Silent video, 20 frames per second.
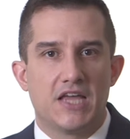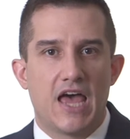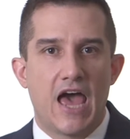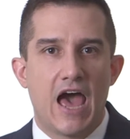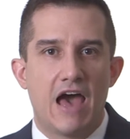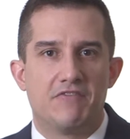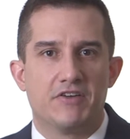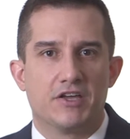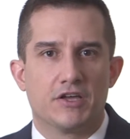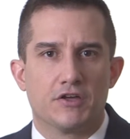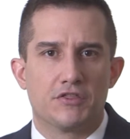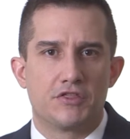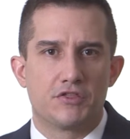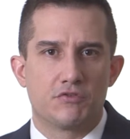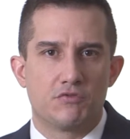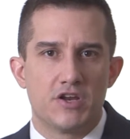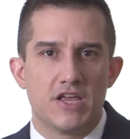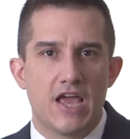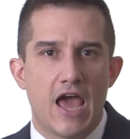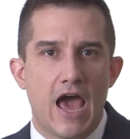having
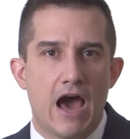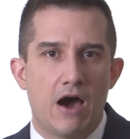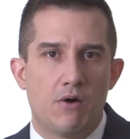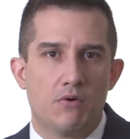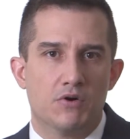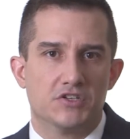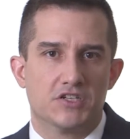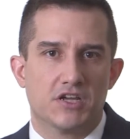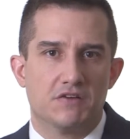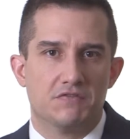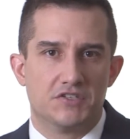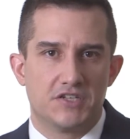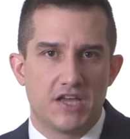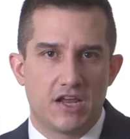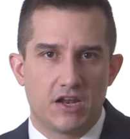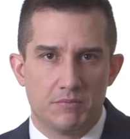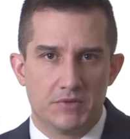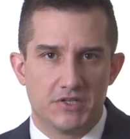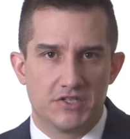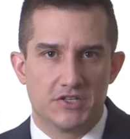3 hours of
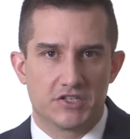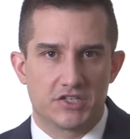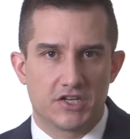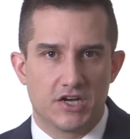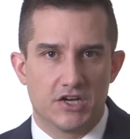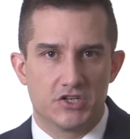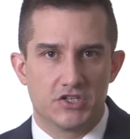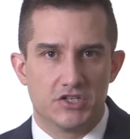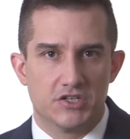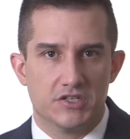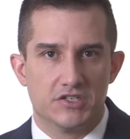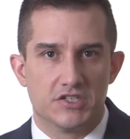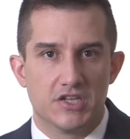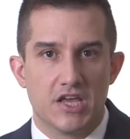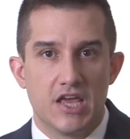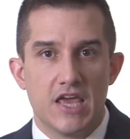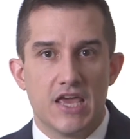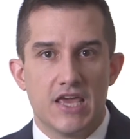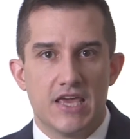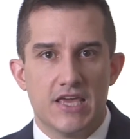settlement discussions
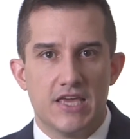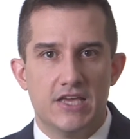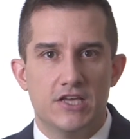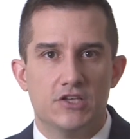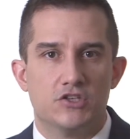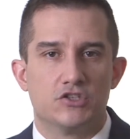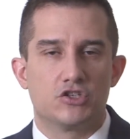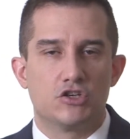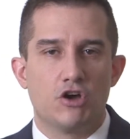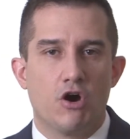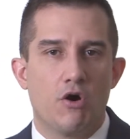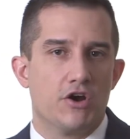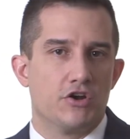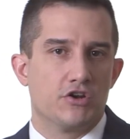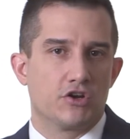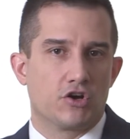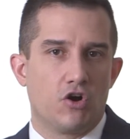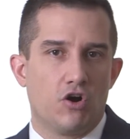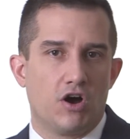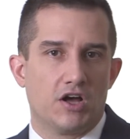is going
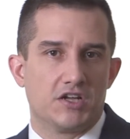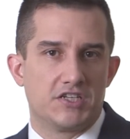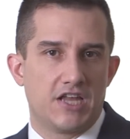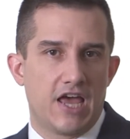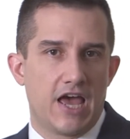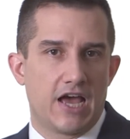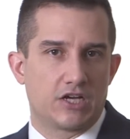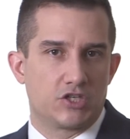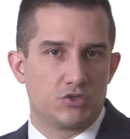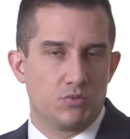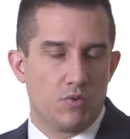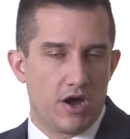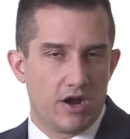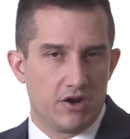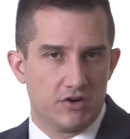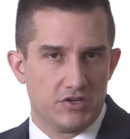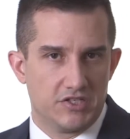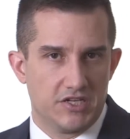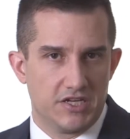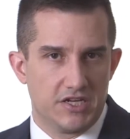to cost X, Y,
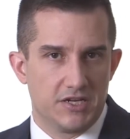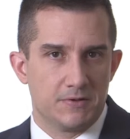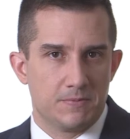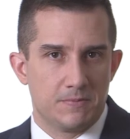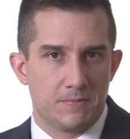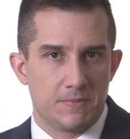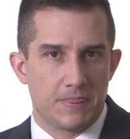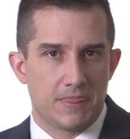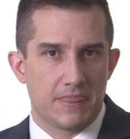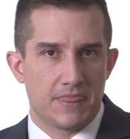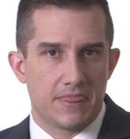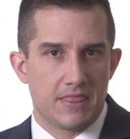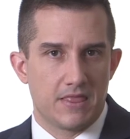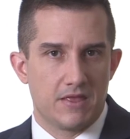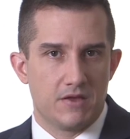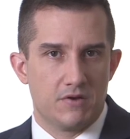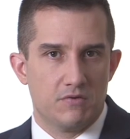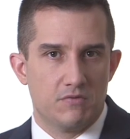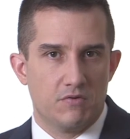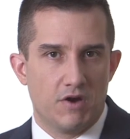or Z,
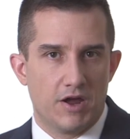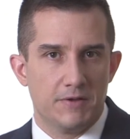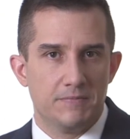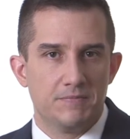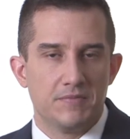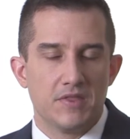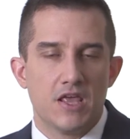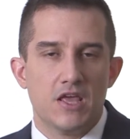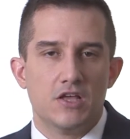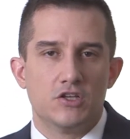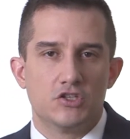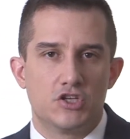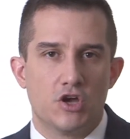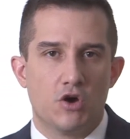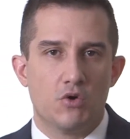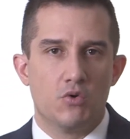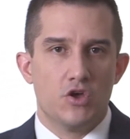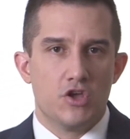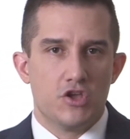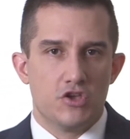right?
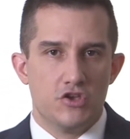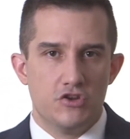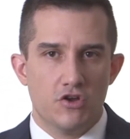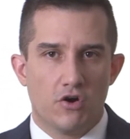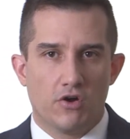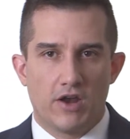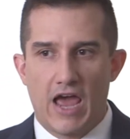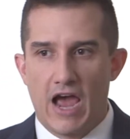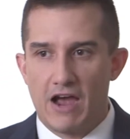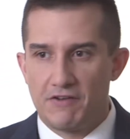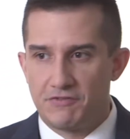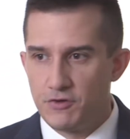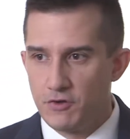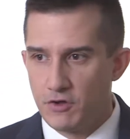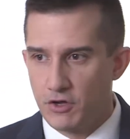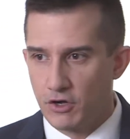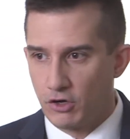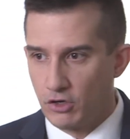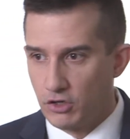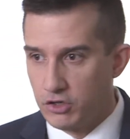So you don't have to
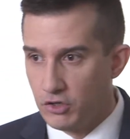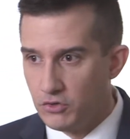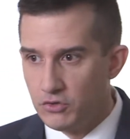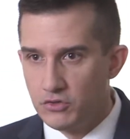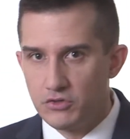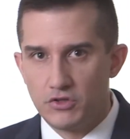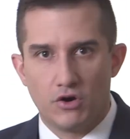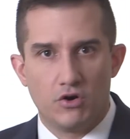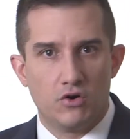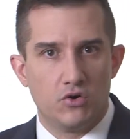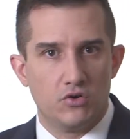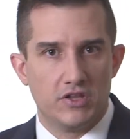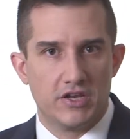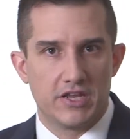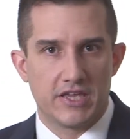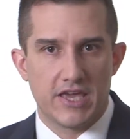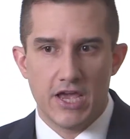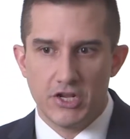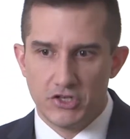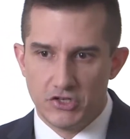include the whole
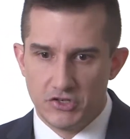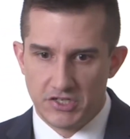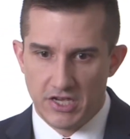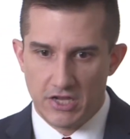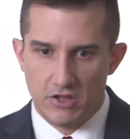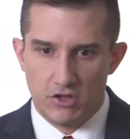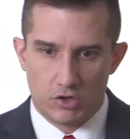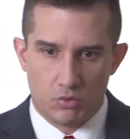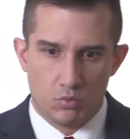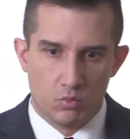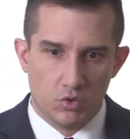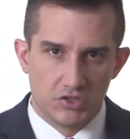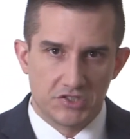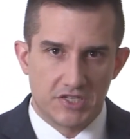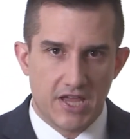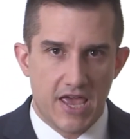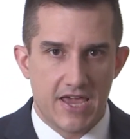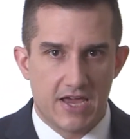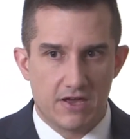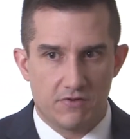litigation. You say, look, we'll
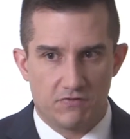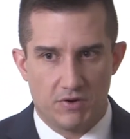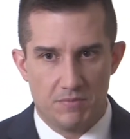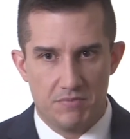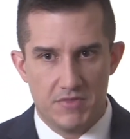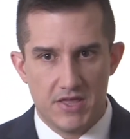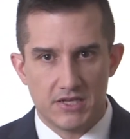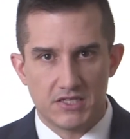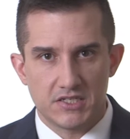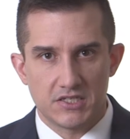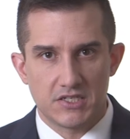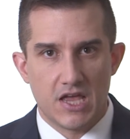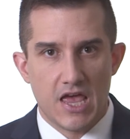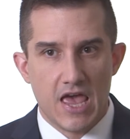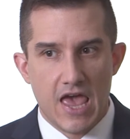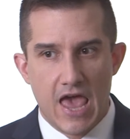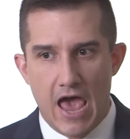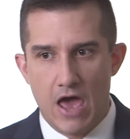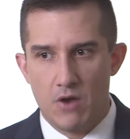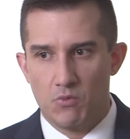take it from this
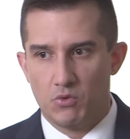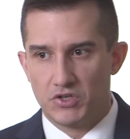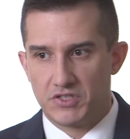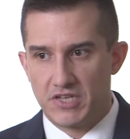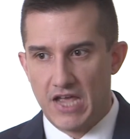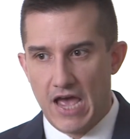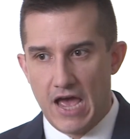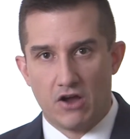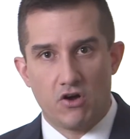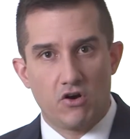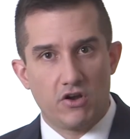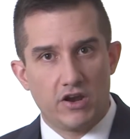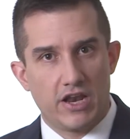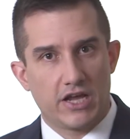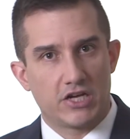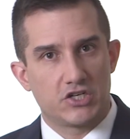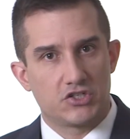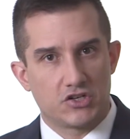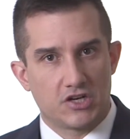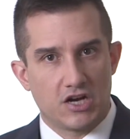and we'll tack on an
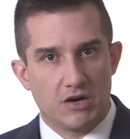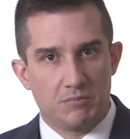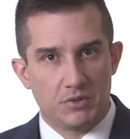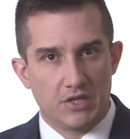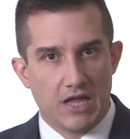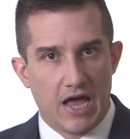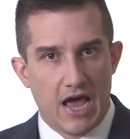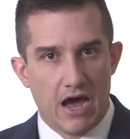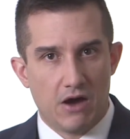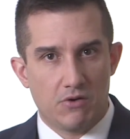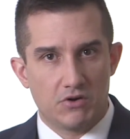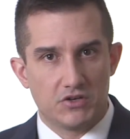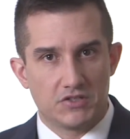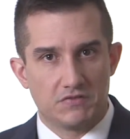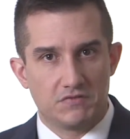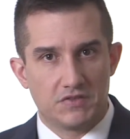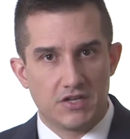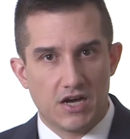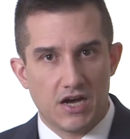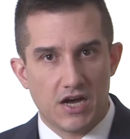extra couple of hours
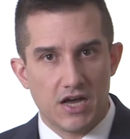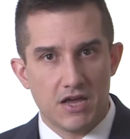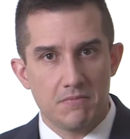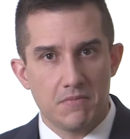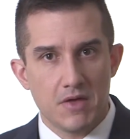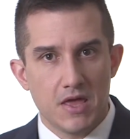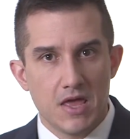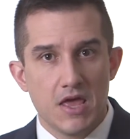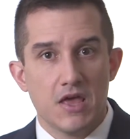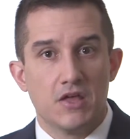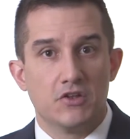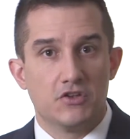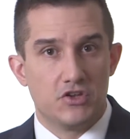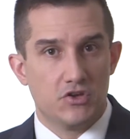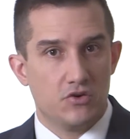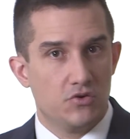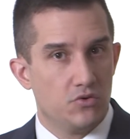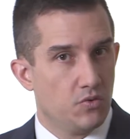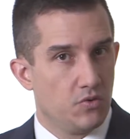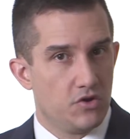of time
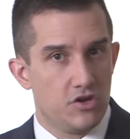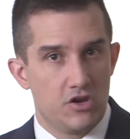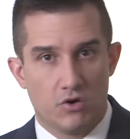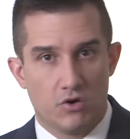to,